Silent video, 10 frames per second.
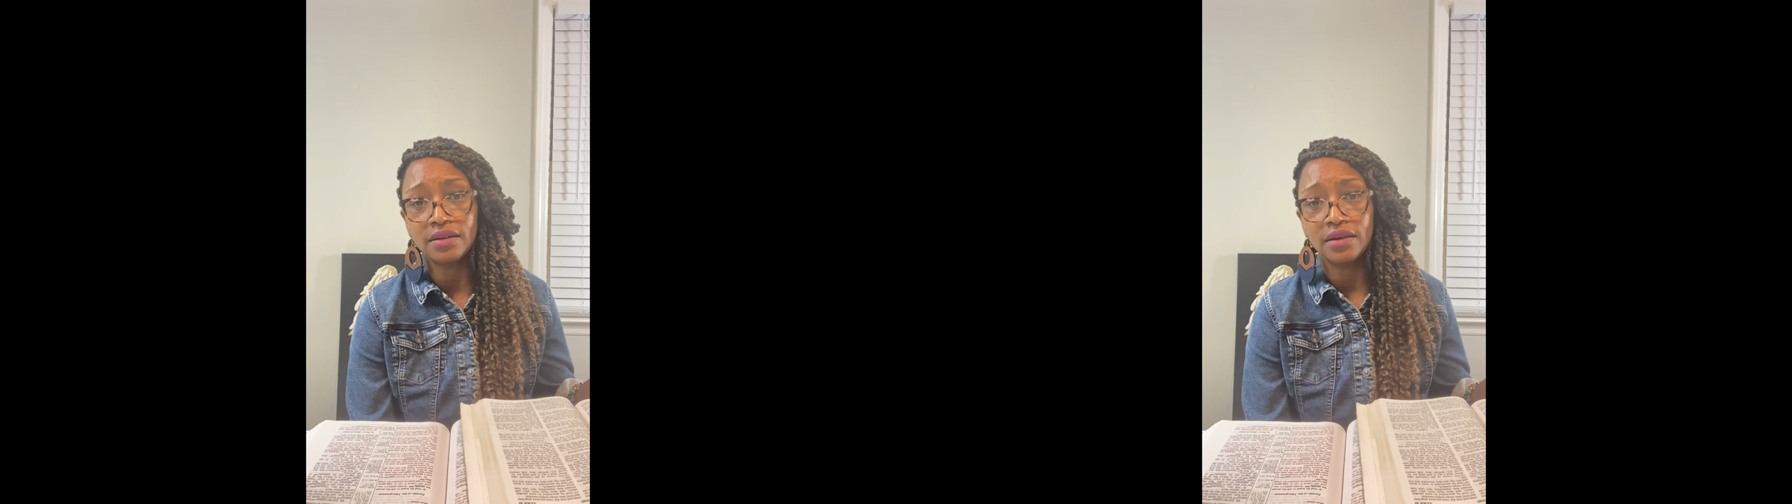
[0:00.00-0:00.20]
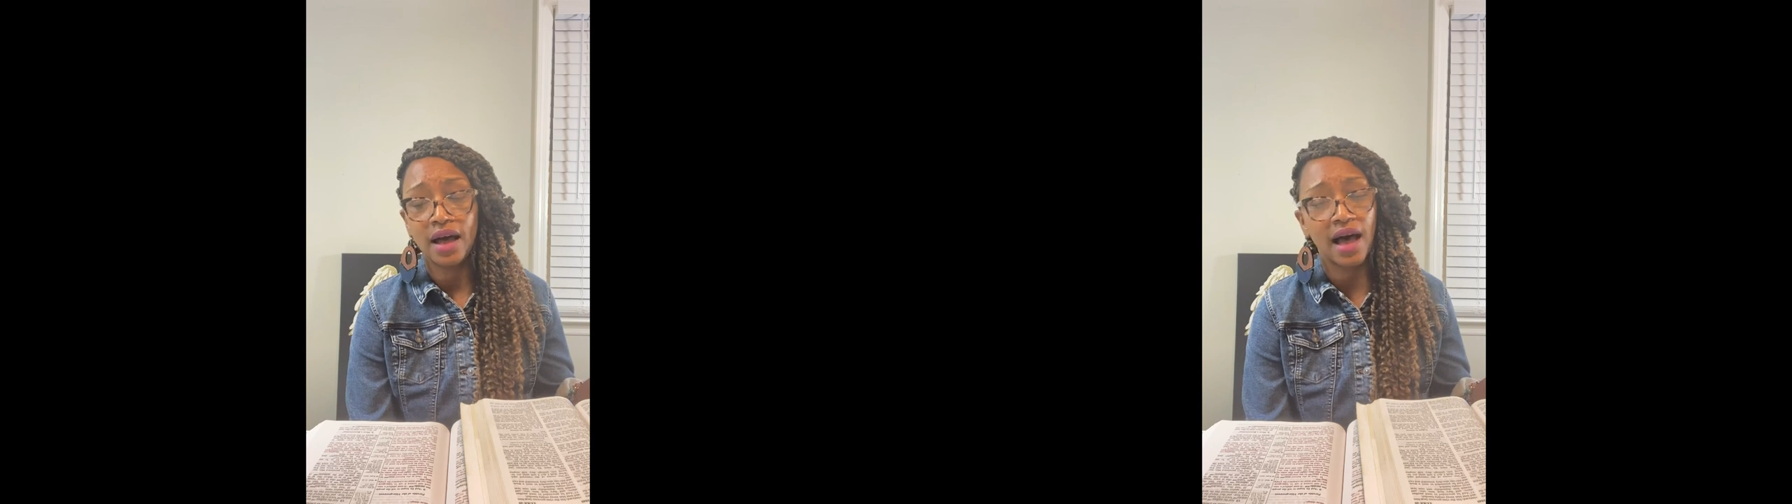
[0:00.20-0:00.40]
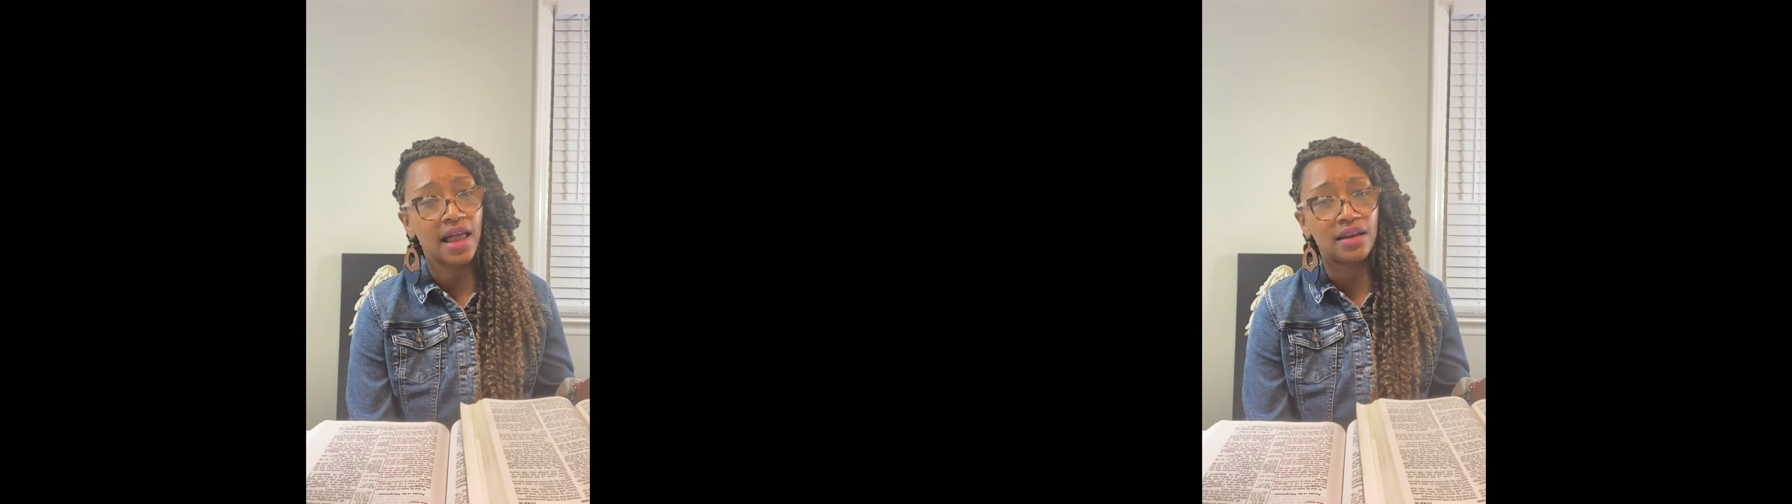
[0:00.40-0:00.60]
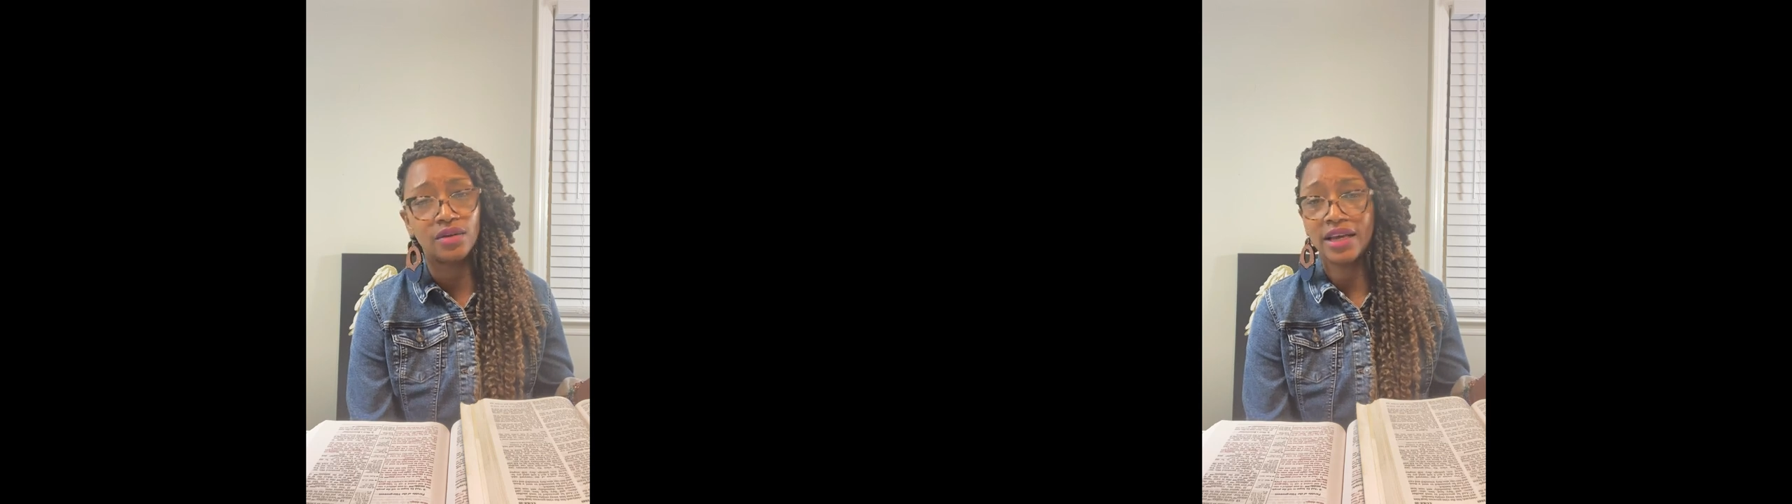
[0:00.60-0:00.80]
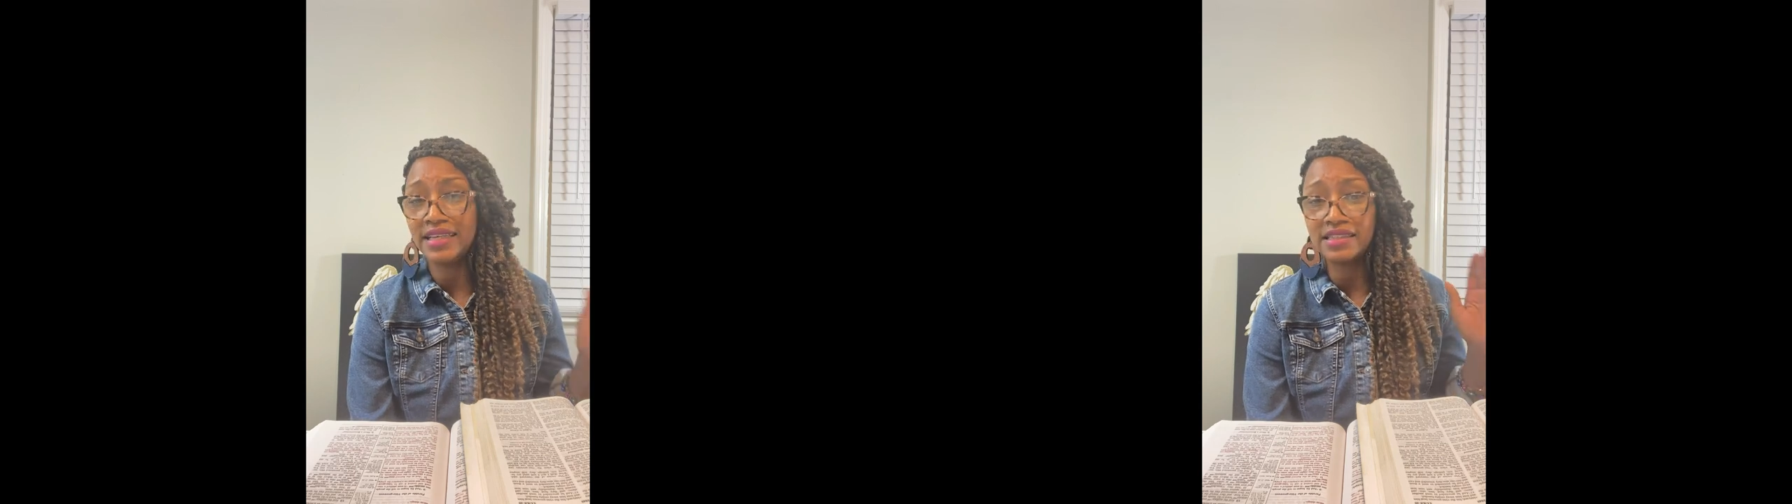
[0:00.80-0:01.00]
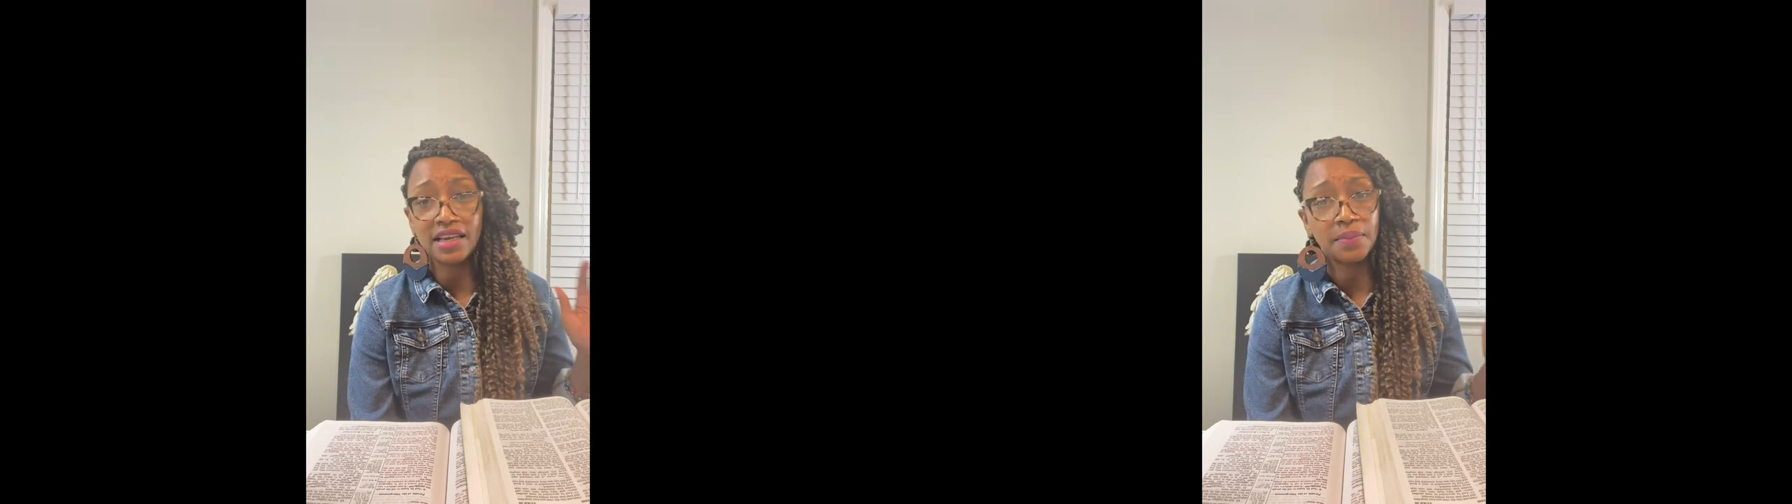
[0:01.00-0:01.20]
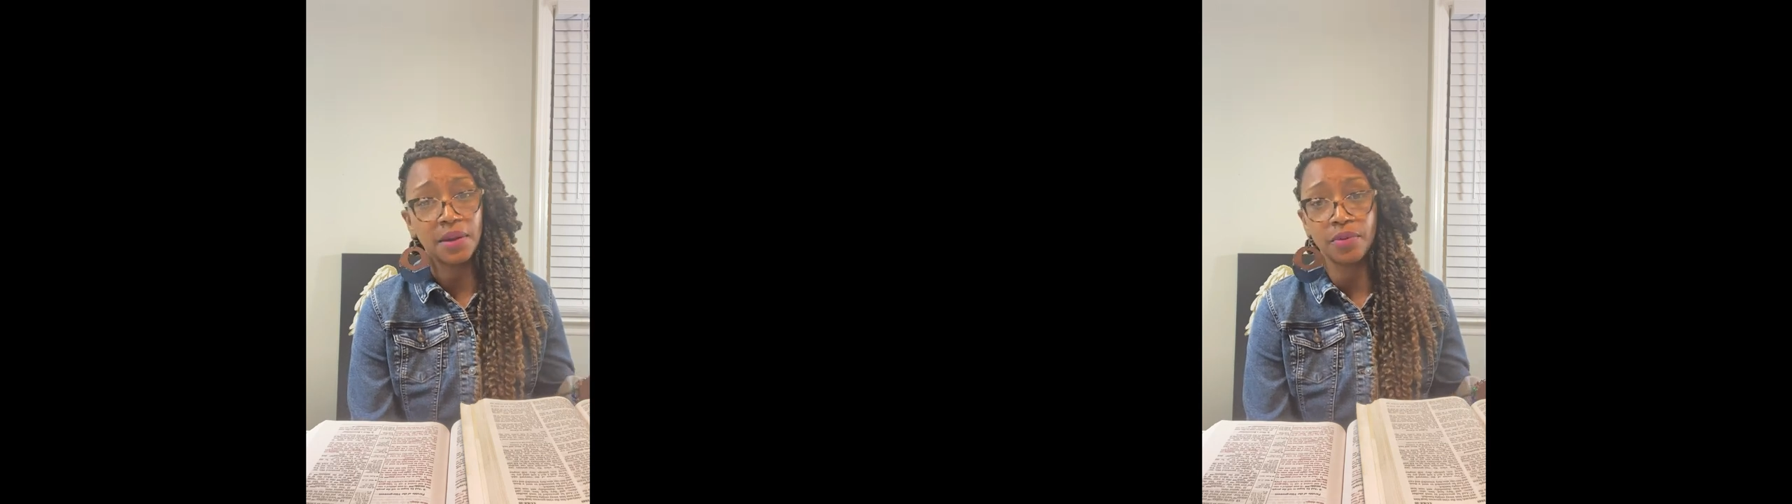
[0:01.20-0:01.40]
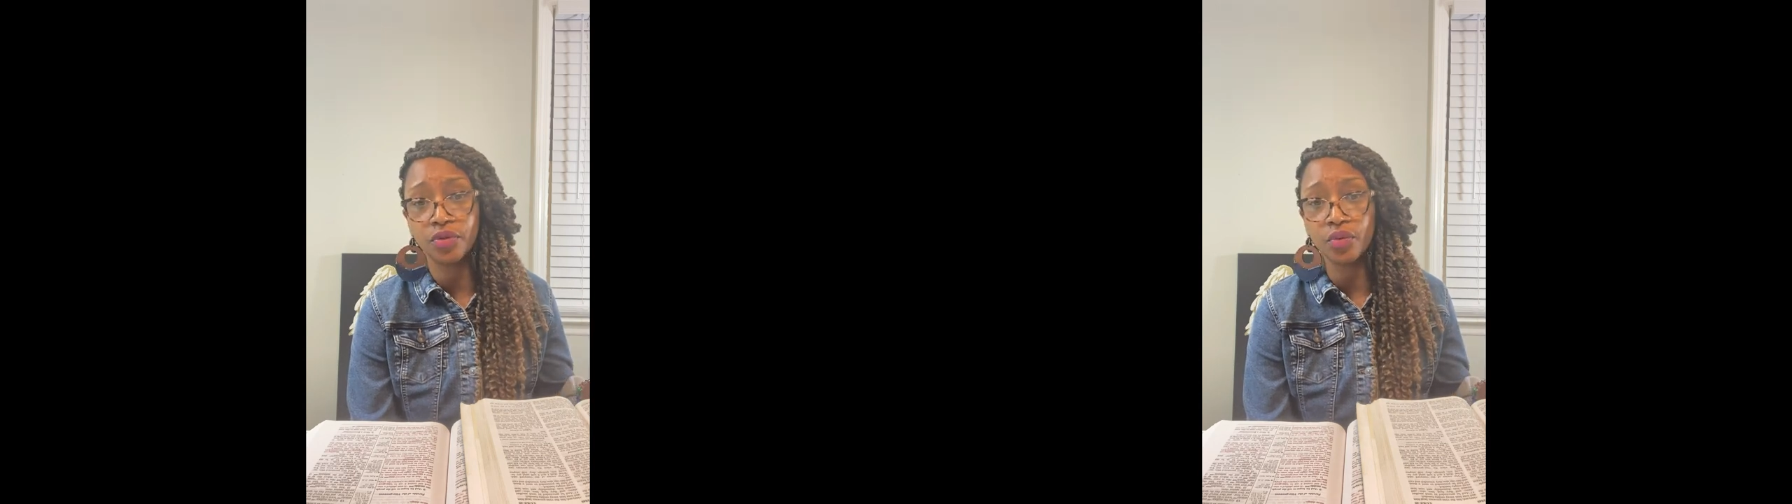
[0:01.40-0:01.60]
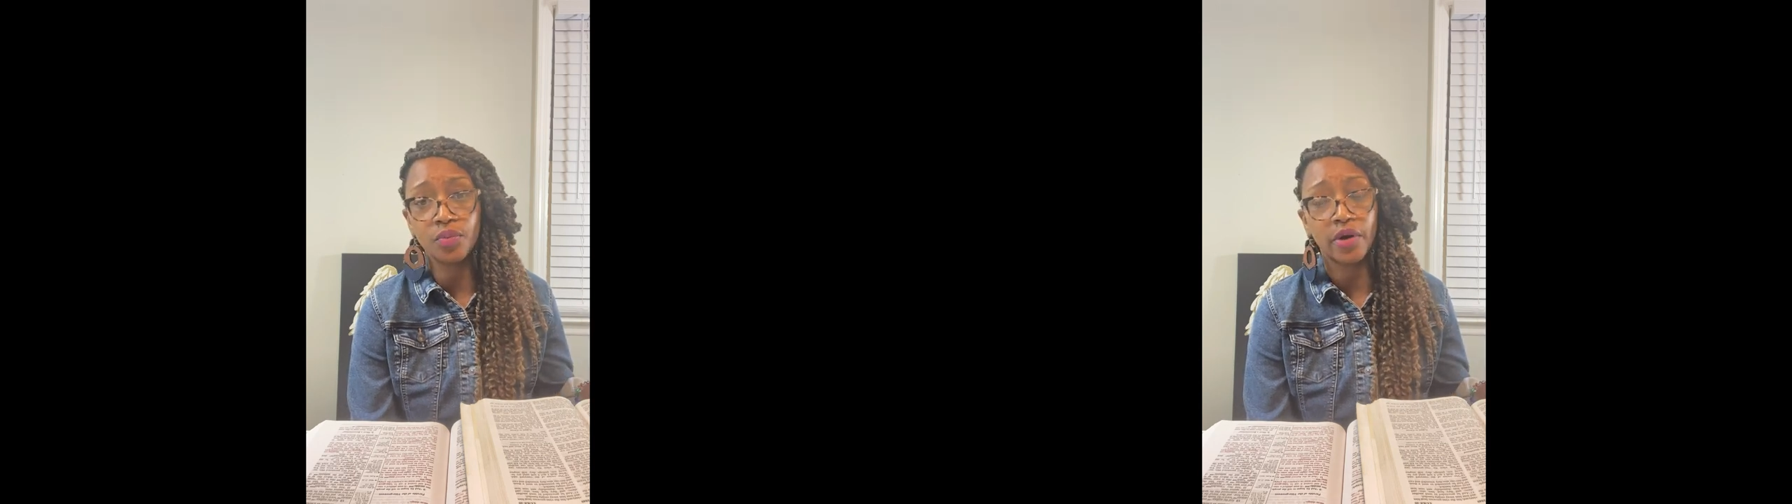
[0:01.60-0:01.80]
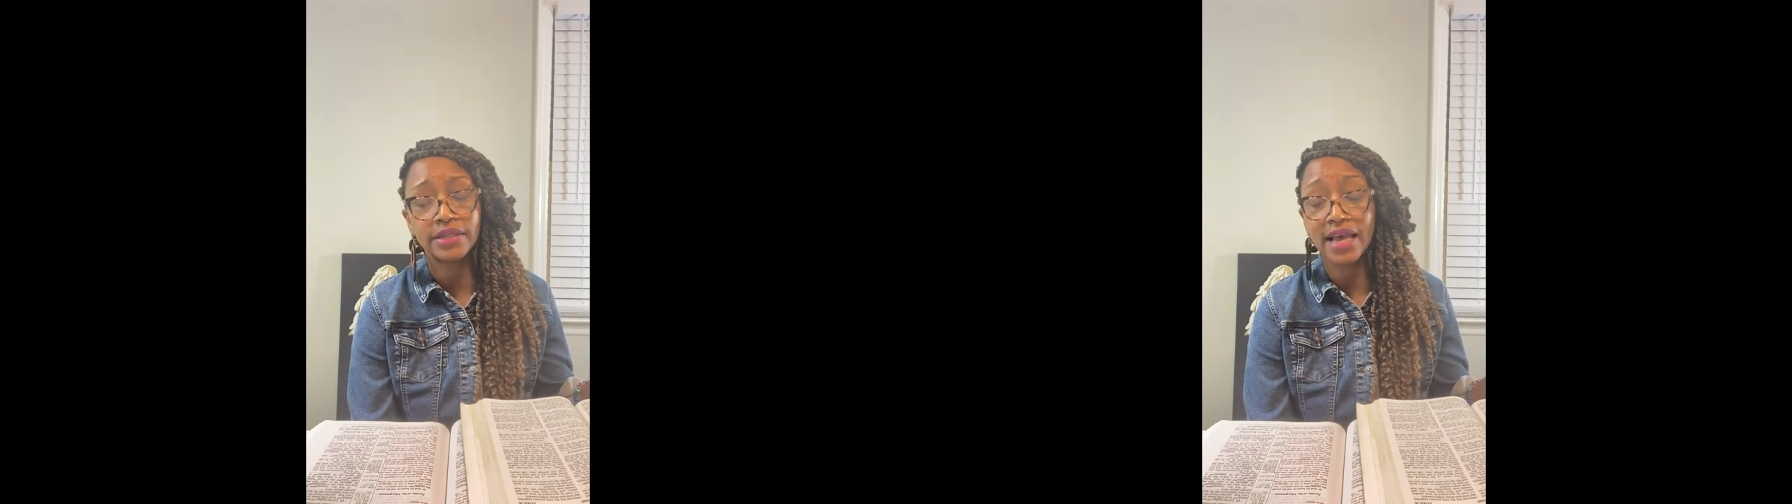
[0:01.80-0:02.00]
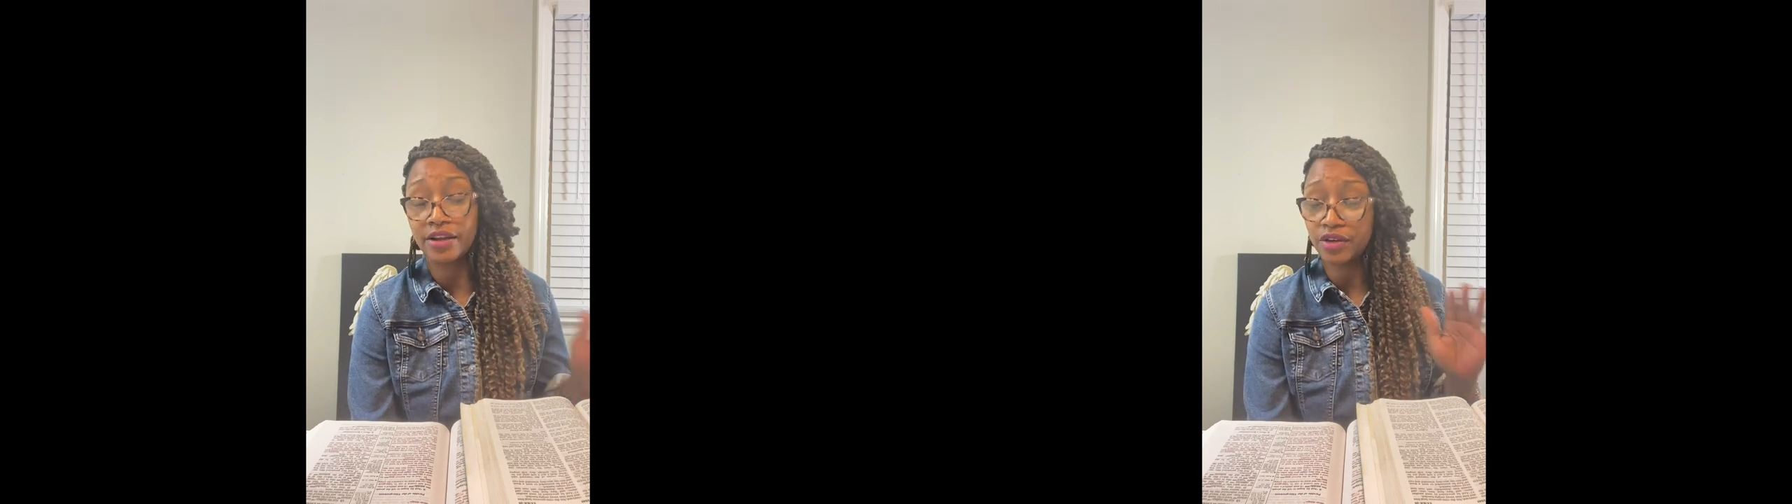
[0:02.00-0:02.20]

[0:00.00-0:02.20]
Hallelujah. He's sending people through, praise God.